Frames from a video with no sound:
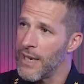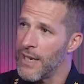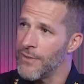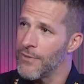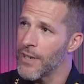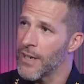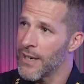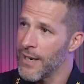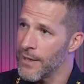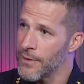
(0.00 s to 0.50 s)
I
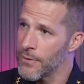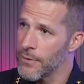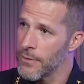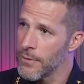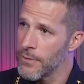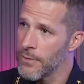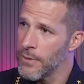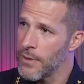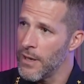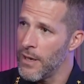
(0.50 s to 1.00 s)
live in
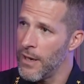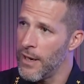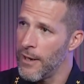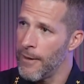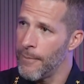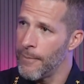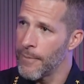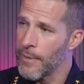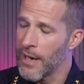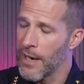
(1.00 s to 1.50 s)
Kendall.
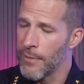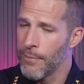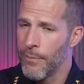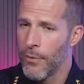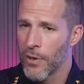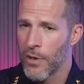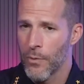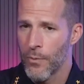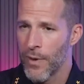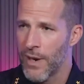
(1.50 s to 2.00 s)
Kind of
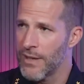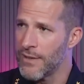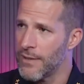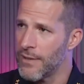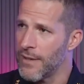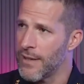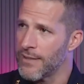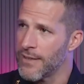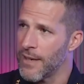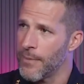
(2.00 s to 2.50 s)
born and raised
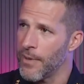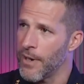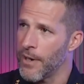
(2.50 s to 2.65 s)
in that same